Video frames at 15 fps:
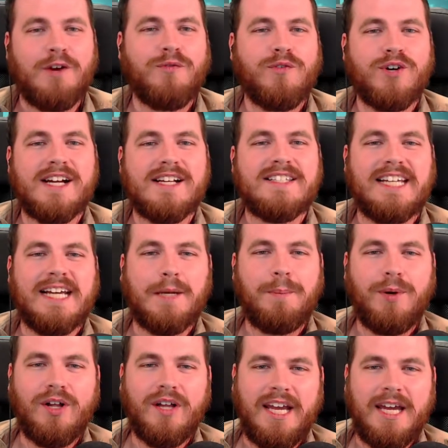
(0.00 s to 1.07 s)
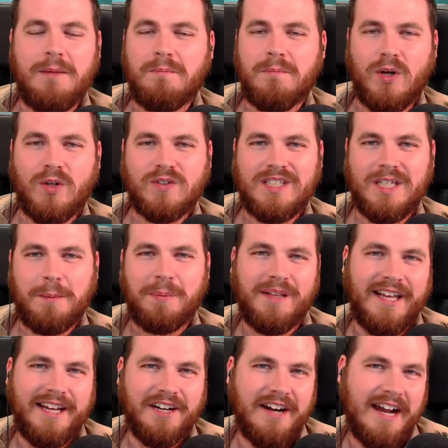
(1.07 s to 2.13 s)
for example, in
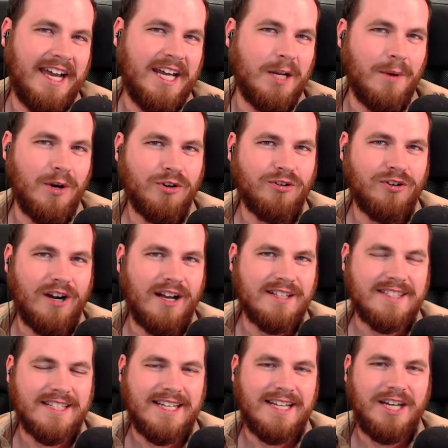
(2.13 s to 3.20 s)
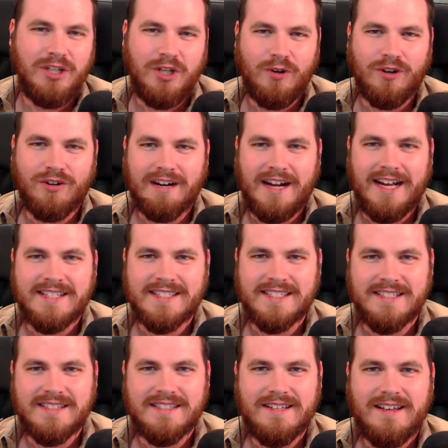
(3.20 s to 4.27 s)
multiplayer Animal Crossing New
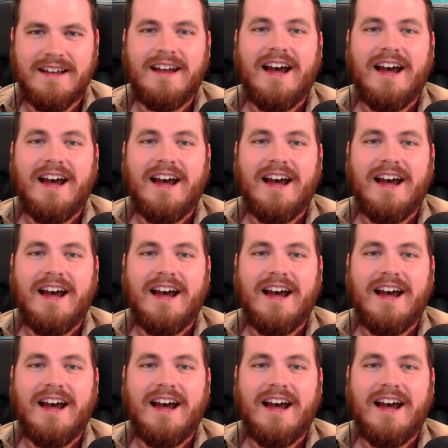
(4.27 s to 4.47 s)
Horizons,